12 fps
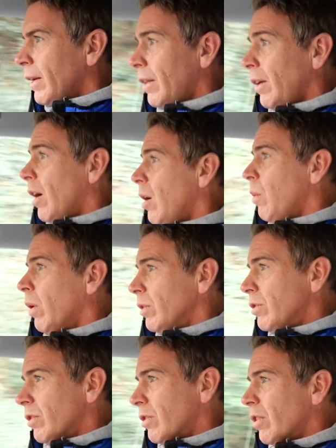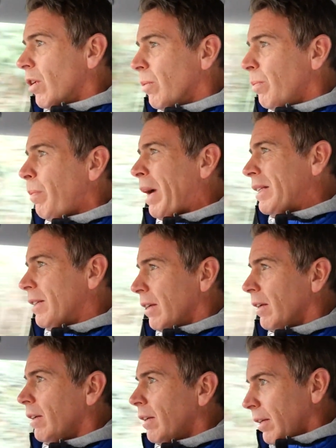The R1 has just got better
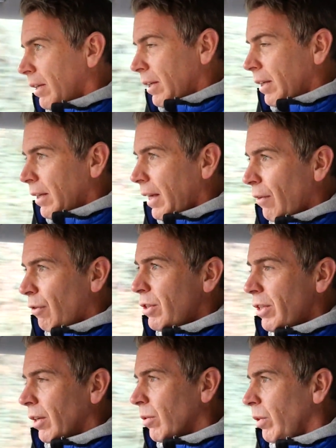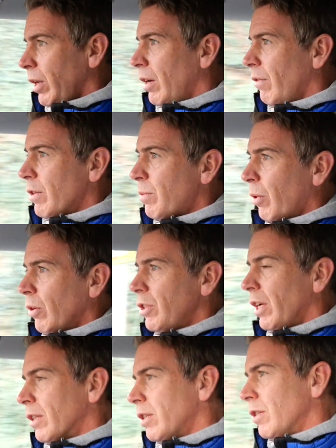every single year of this
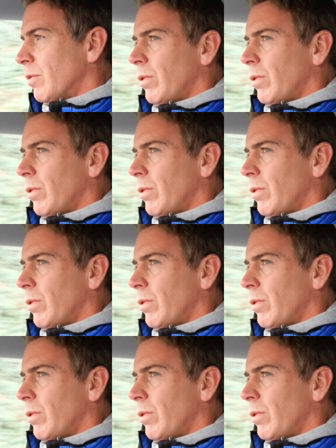project since